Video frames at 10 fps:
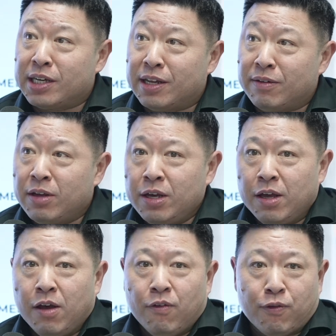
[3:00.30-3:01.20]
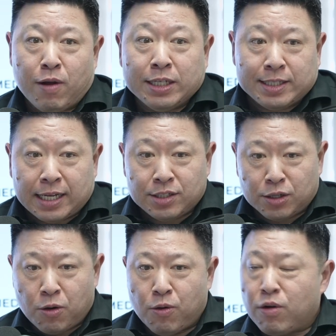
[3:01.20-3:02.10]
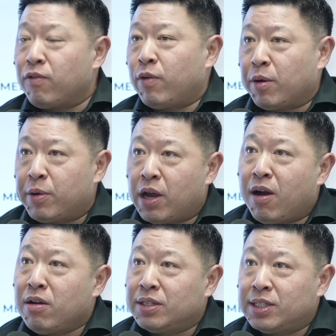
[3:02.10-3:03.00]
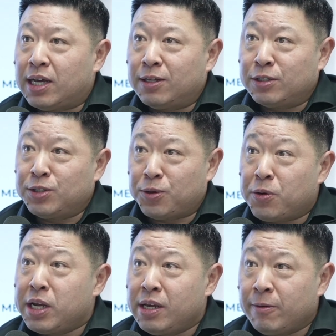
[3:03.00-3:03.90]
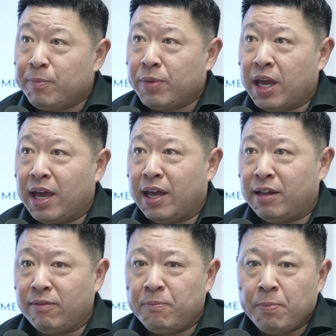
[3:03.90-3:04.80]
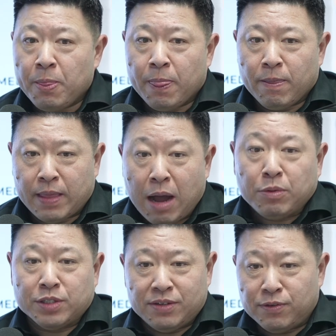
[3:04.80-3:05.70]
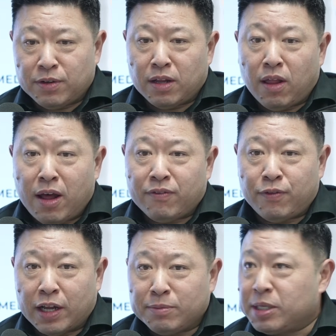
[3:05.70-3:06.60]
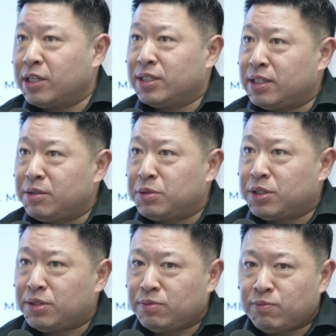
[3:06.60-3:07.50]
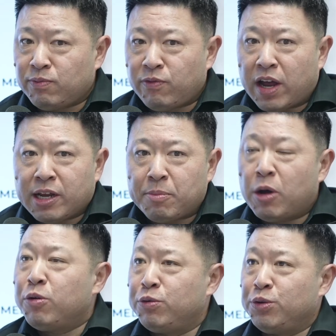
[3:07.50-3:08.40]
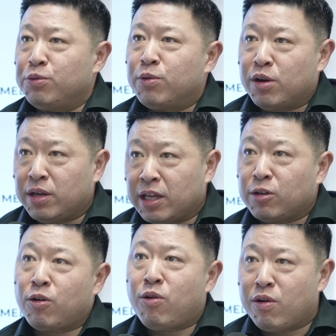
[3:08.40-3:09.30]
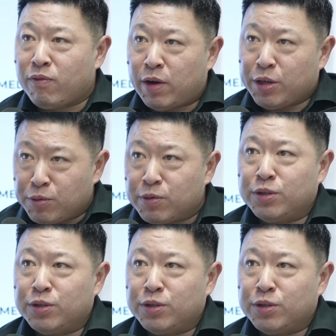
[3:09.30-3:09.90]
And for us, that's the core of where we are, is telling story. And that was even a lot of fun because it was finding about who you were and the core of what you were